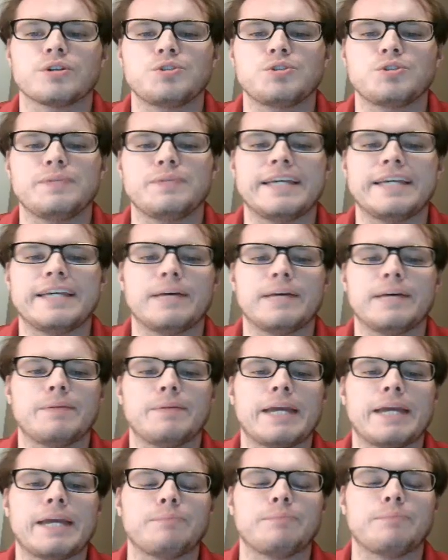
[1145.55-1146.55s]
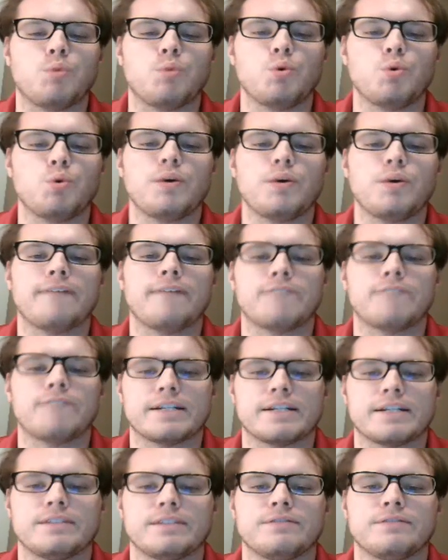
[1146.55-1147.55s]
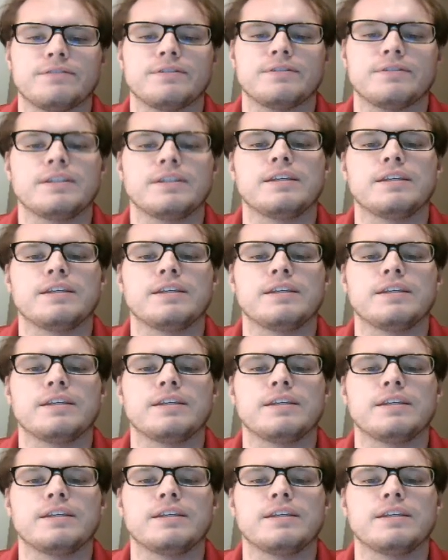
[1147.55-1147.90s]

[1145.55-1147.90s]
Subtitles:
to become a more effective